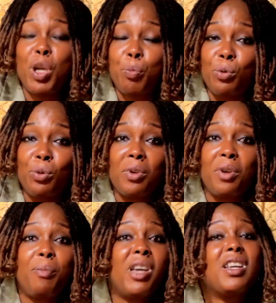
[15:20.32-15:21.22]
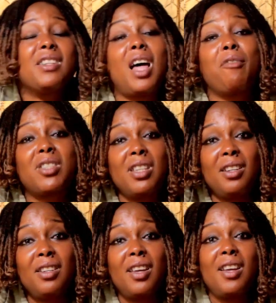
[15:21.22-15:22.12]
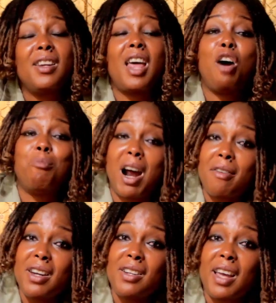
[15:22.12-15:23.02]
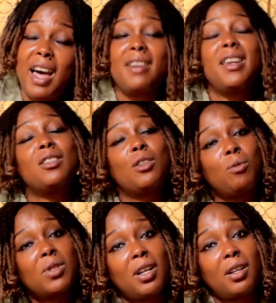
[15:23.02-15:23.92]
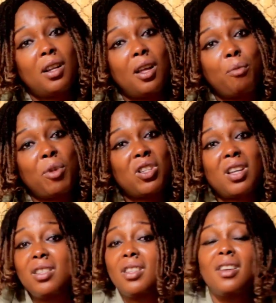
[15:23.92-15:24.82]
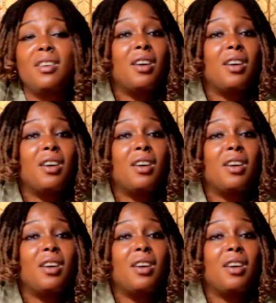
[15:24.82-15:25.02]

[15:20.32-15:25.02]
patients I've seen that are married and they are sickle cell patients.